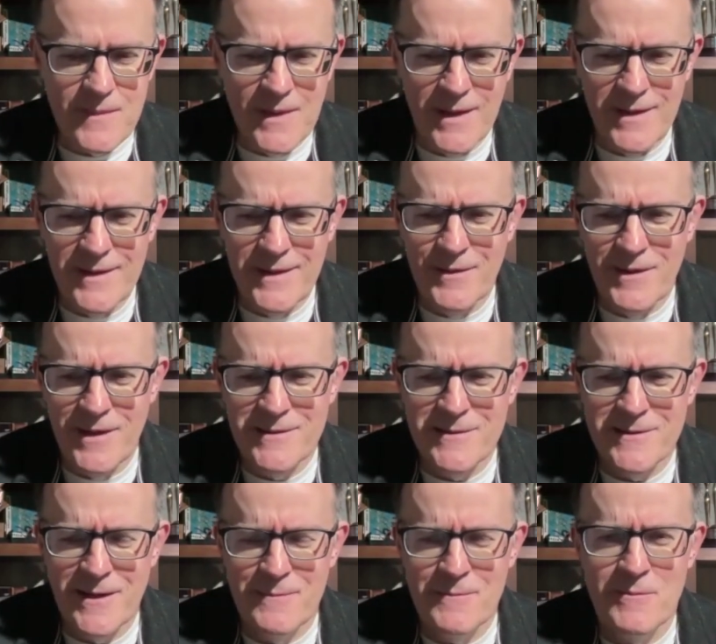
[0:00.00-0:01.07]
lots
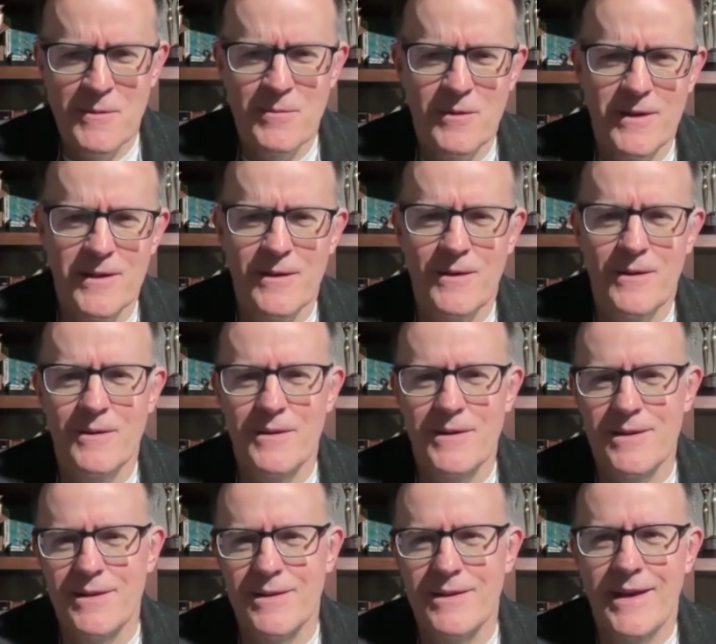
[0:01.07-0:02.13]
of times people are like, oh,
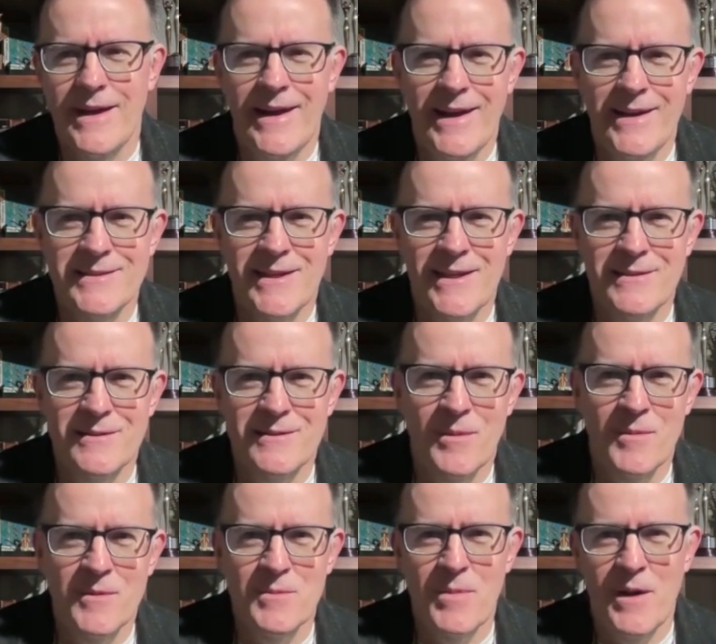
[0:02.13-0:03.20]
the AI is getting so
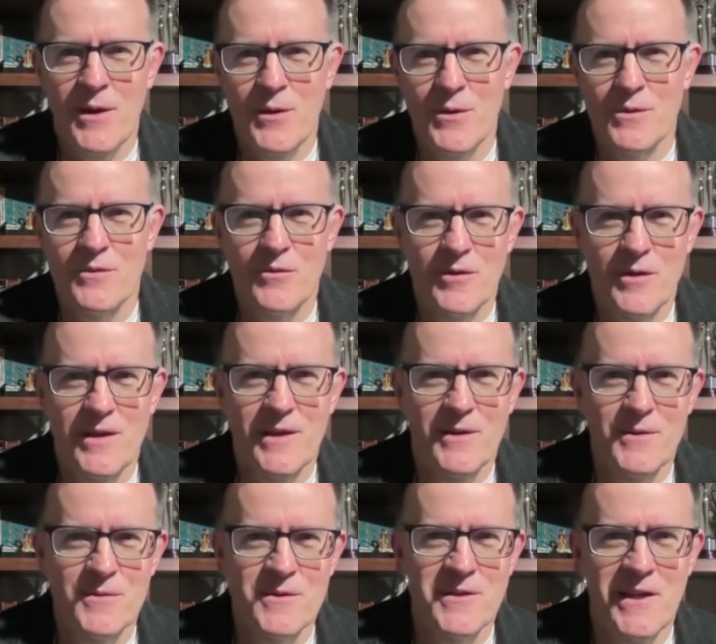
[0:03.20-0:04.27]
much better. It's really
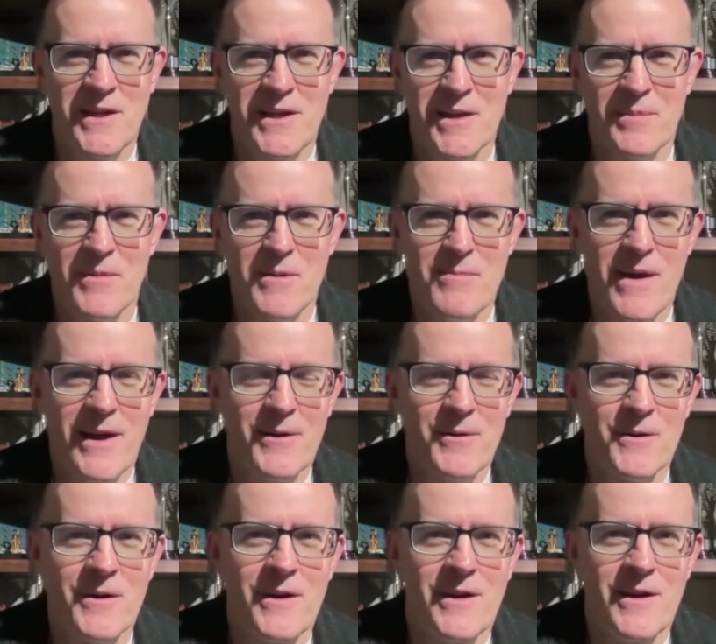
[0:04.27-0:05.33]
understanding me
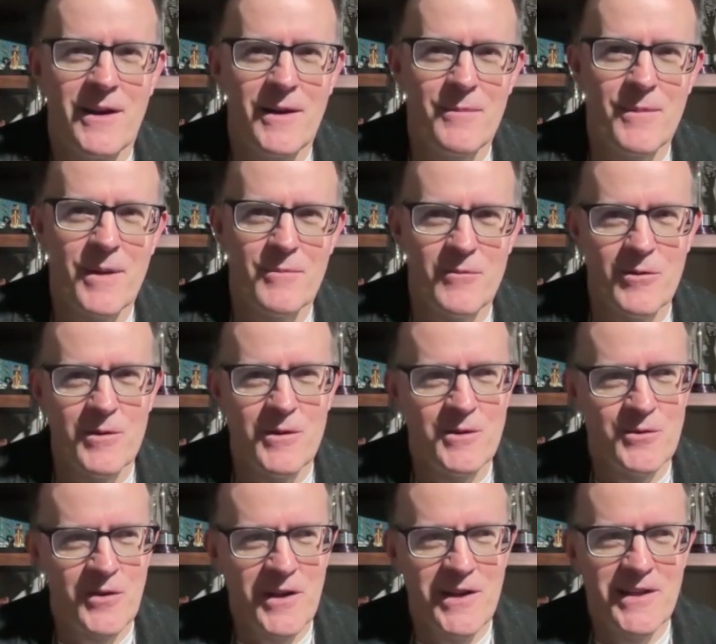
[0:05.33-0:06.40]
better. I'm really
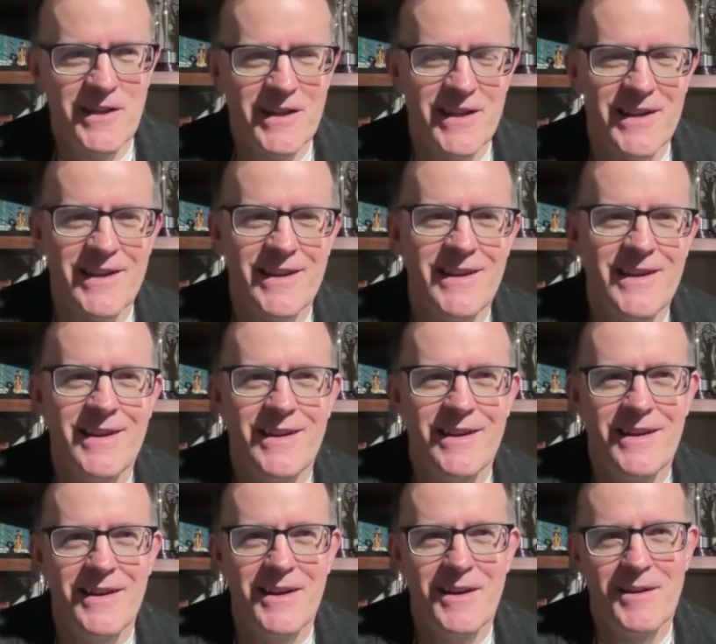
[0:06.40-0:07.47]
training it.
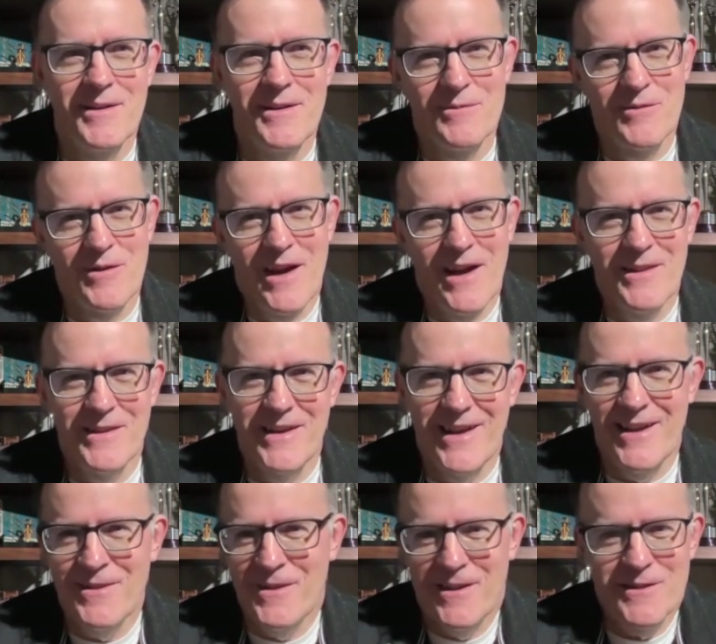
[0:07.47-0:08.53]
And in reality,
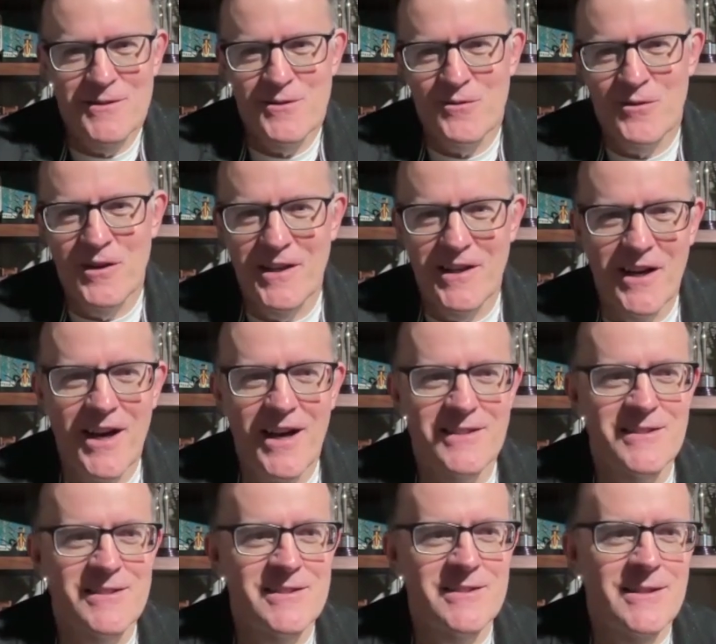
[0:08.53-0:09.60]
I think it's training
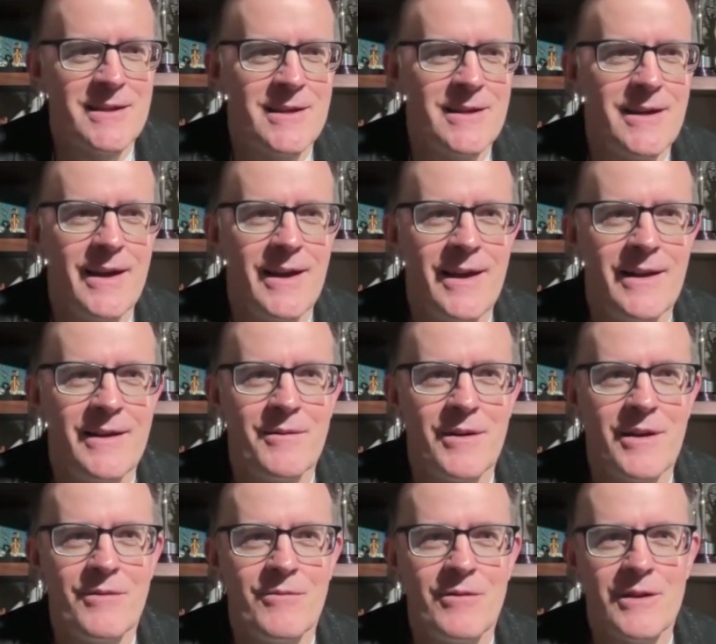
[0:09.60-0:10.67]
us
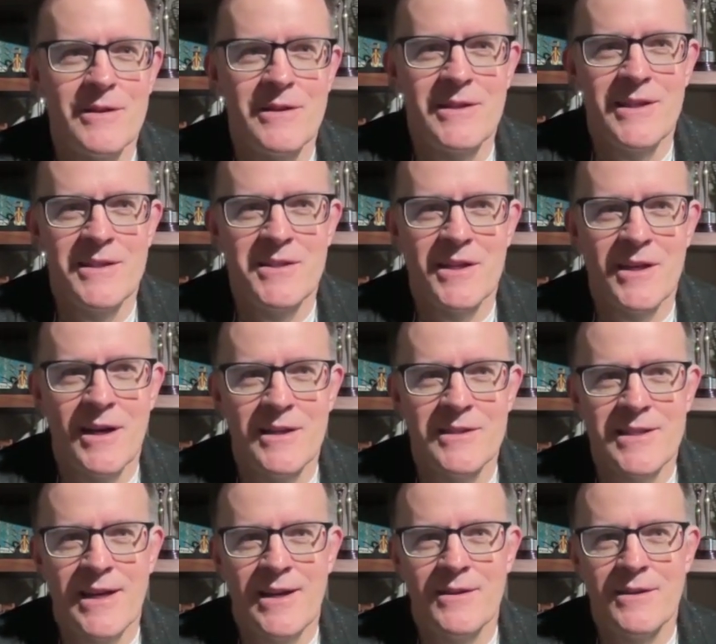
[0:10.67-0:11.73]
and really teaching
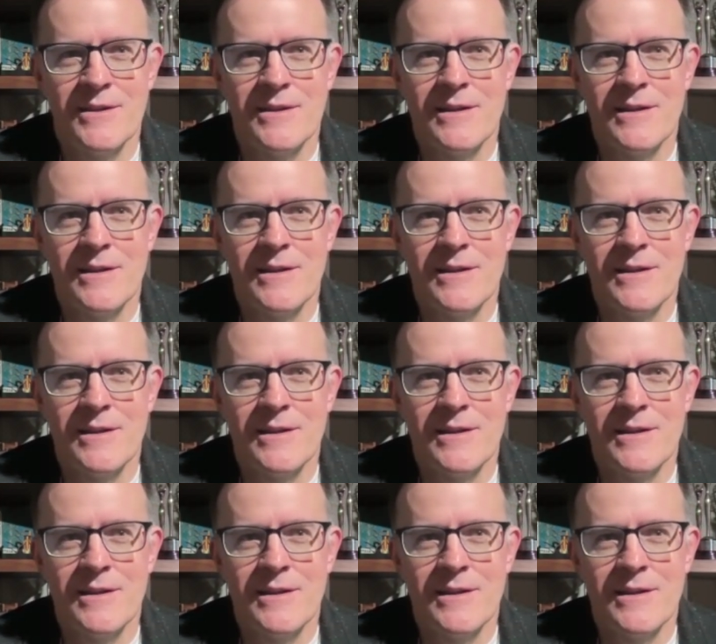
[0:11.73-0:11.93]
us how to